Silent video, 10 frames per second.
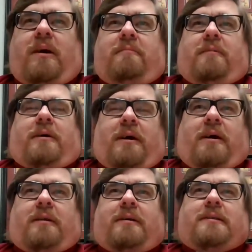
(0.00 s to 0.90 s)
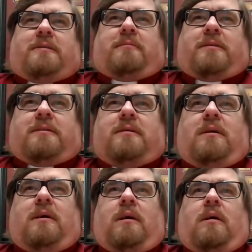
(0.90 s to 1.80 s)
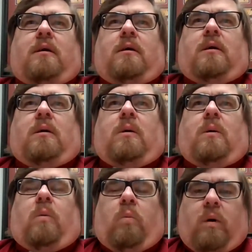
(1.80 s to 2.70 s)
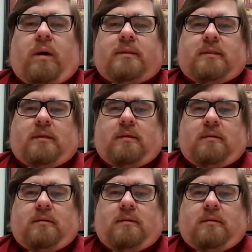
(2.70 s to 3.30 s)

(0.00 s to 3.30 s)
by my colleagues was, what